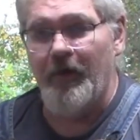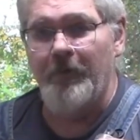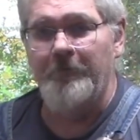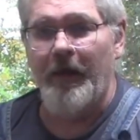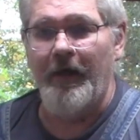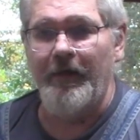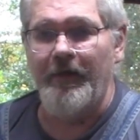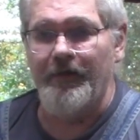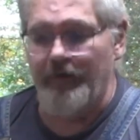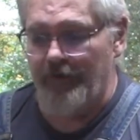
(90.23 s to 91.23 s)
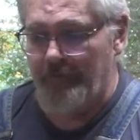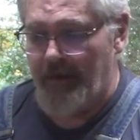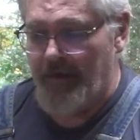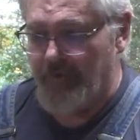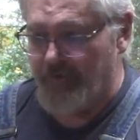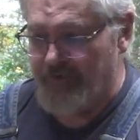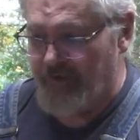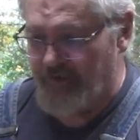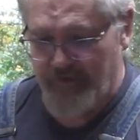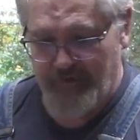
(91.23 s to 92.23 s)
buying these little bottles
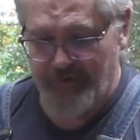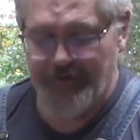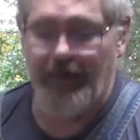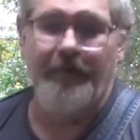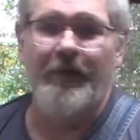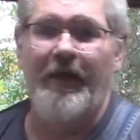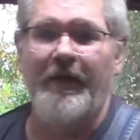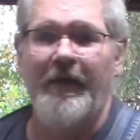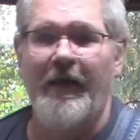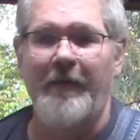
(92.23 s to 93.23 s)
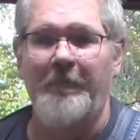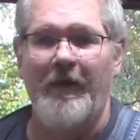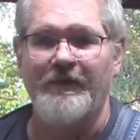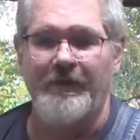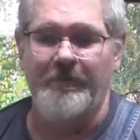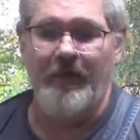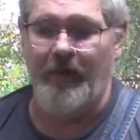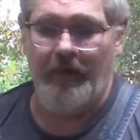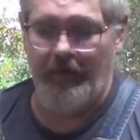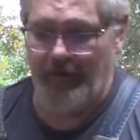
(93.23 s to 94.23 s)
at $7, $8, $9
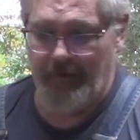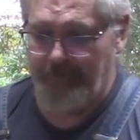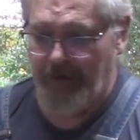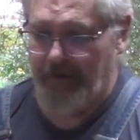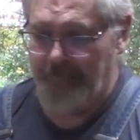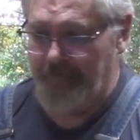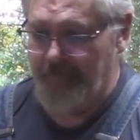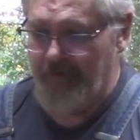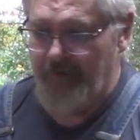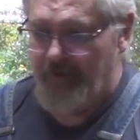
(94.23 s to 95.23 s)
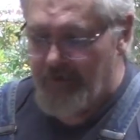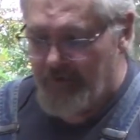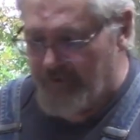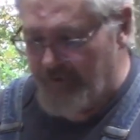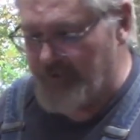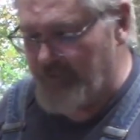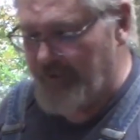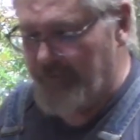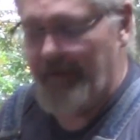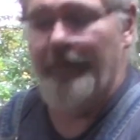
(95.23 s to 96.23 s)
a pop. This way
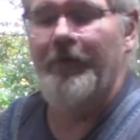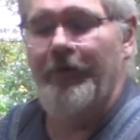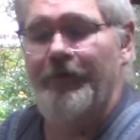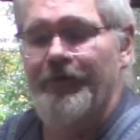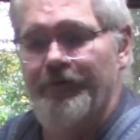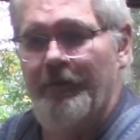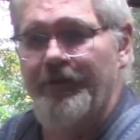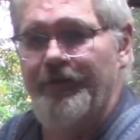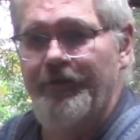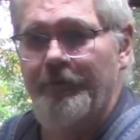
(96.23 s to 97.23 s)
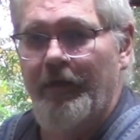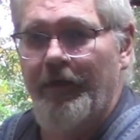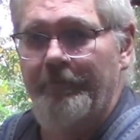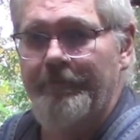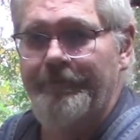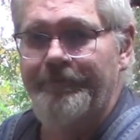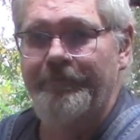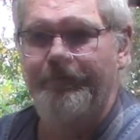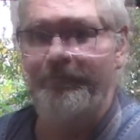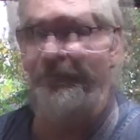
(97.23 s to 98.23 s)
you'll be able to use as much as you want.
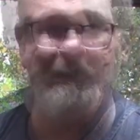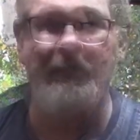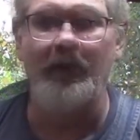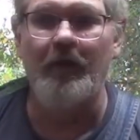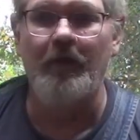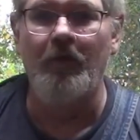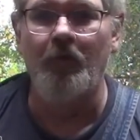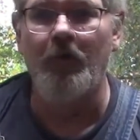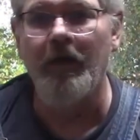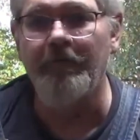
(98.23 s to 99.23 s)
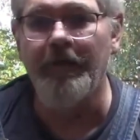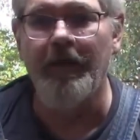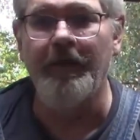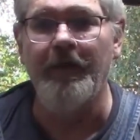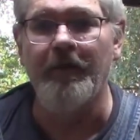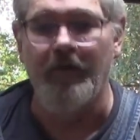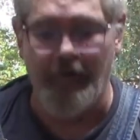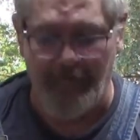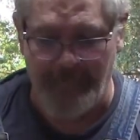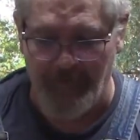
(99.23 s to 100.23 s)
What I've got here
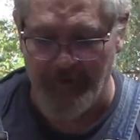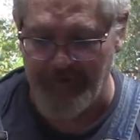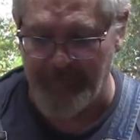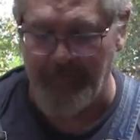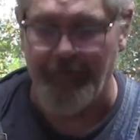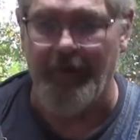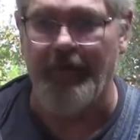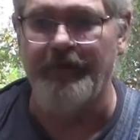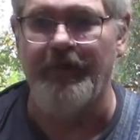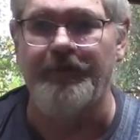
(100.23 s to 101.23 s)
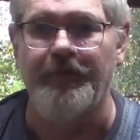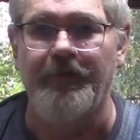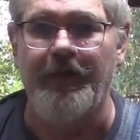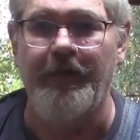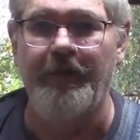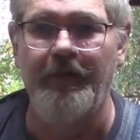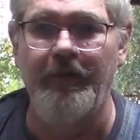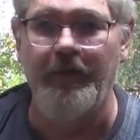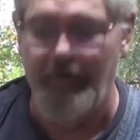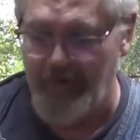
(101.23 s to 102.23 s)
are the 4 simple things that you'll need
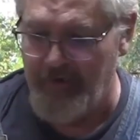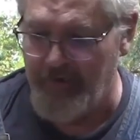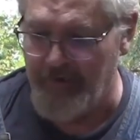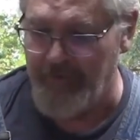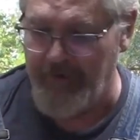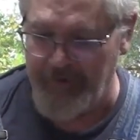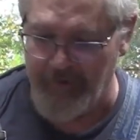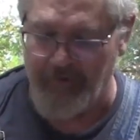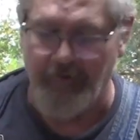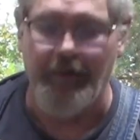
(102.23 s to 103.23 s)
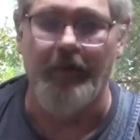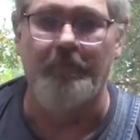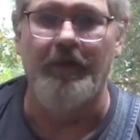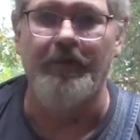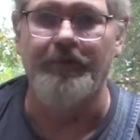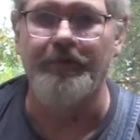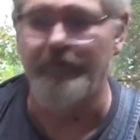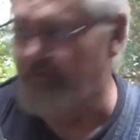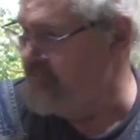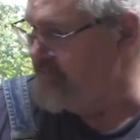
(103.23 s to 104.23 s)
to make your own airbrush
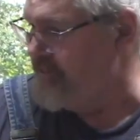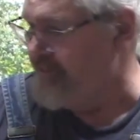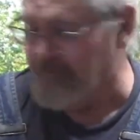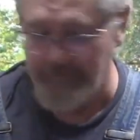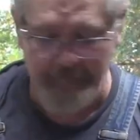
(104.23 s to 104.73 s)
cleaner.